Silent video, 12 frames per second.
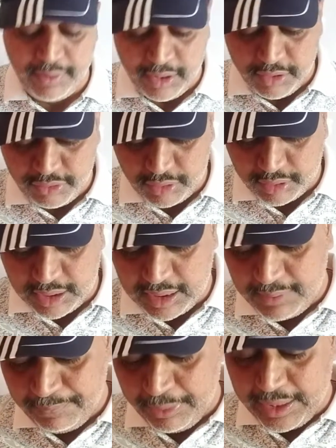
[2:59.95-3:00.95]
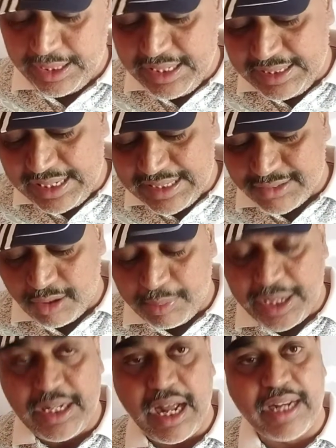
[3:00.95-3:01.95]
So the in case of
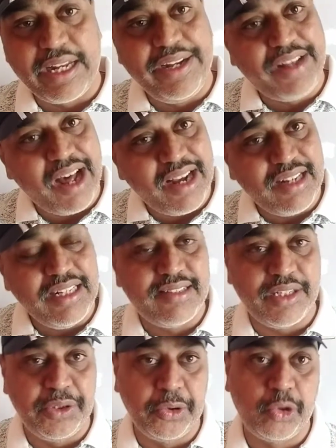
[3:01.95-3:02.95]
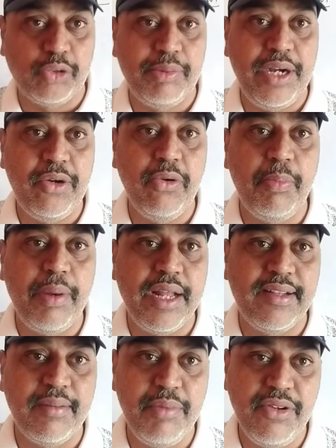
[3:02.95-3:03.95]
guitar, guitar is an instrument to play
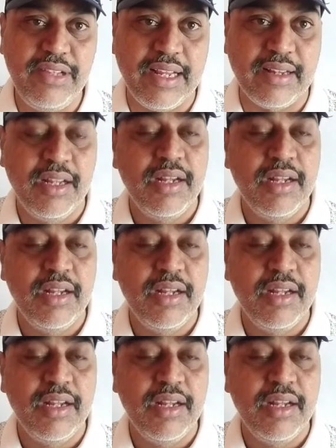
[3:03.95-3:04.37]
the music.